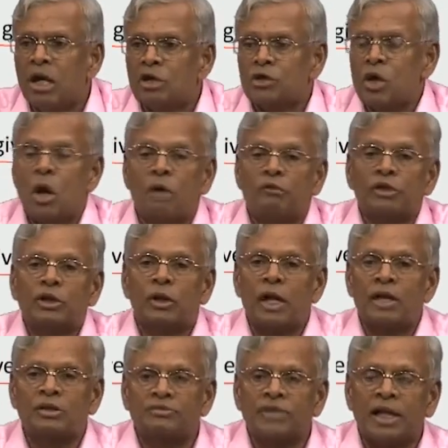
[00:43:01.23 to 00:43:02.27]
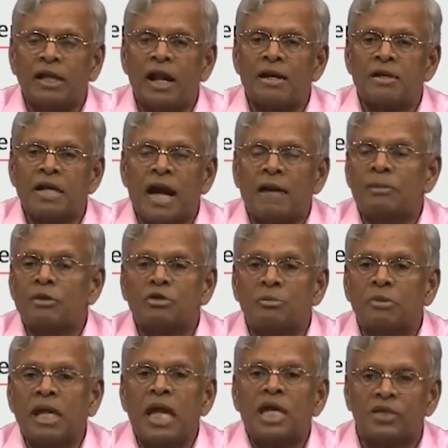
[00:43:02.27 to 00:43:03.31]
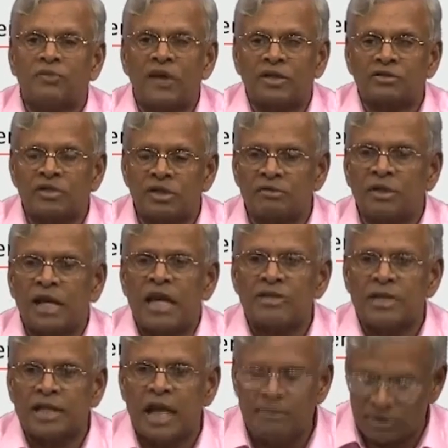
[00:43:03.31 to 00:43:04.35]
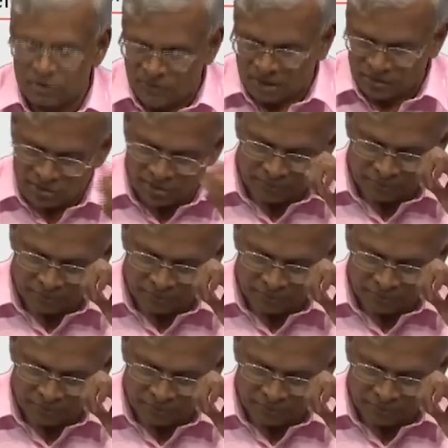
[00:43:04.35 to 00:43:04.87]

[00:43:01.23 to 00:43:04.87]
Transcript: So with a loss of generality, I am assuming k is fixed, k the time is fixed.